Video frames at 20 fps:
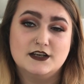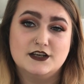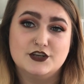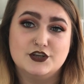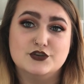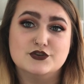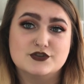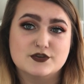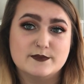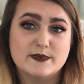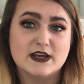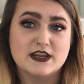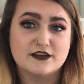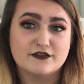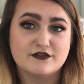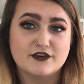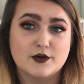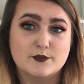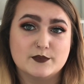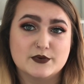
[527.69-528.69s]
you should be at the
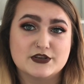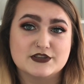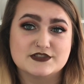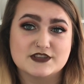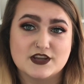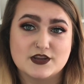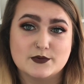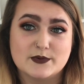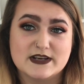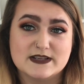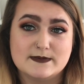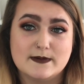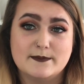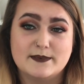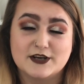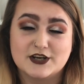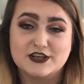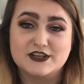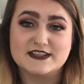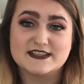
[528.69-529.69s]
front, because otherwise
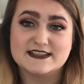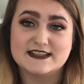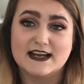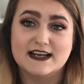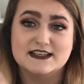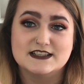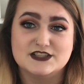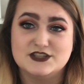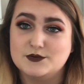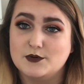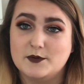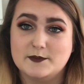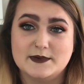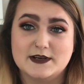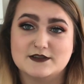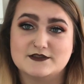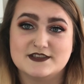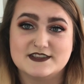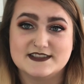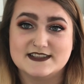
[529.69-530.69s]
people are going to stand and you won't be
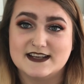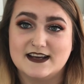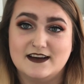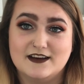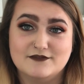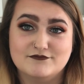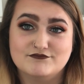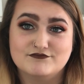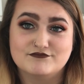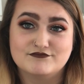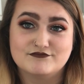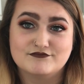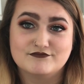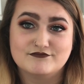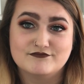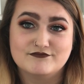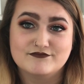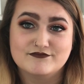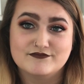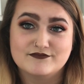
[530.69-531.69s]
able to sit.
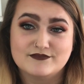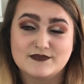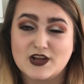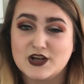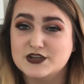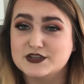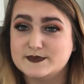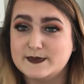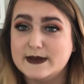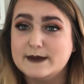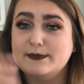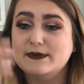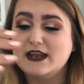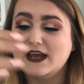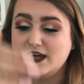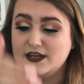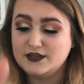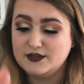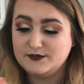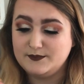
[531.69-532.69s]
Because people
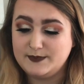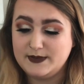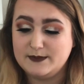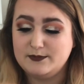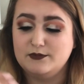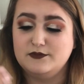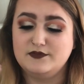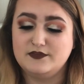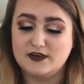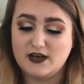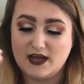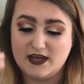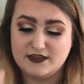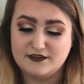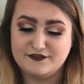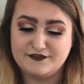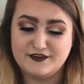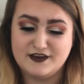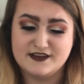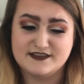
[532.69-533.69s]
for like
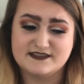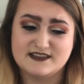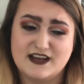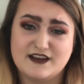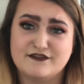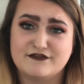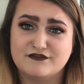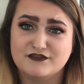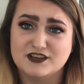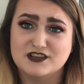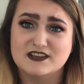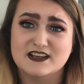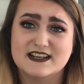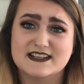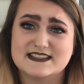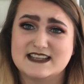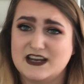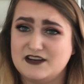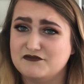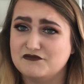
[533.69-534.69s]
the first like front
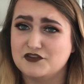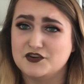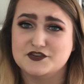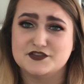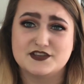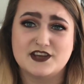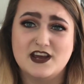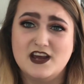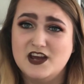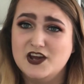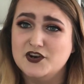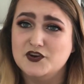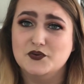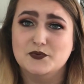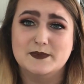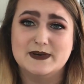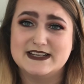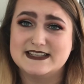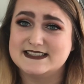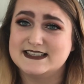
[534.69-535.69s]
like 10 rows
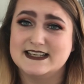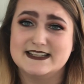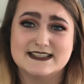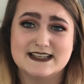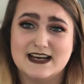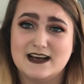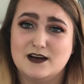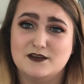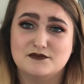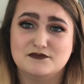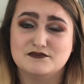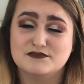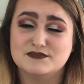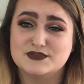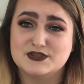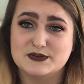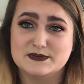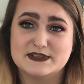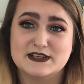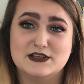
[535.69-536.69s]
normally sit down,
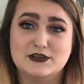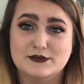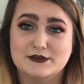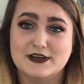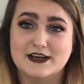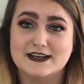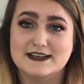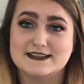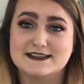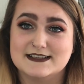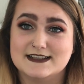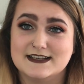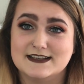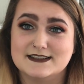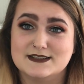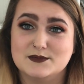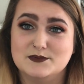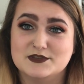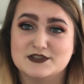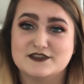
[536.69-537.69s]
so it's a lot nicer
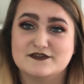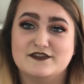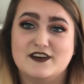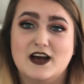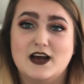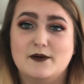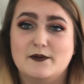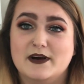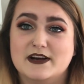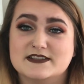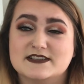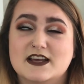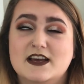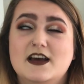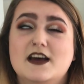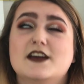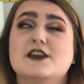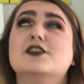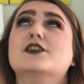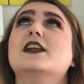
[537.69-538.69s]
to watch the fireworks.
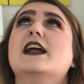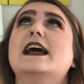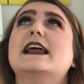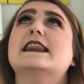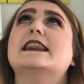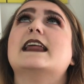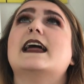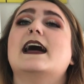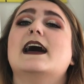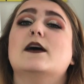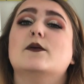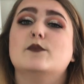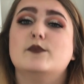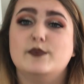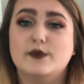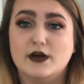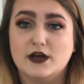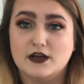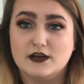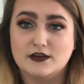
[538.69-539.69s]
You're like that,
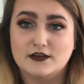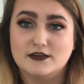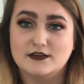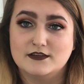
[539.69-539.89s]
but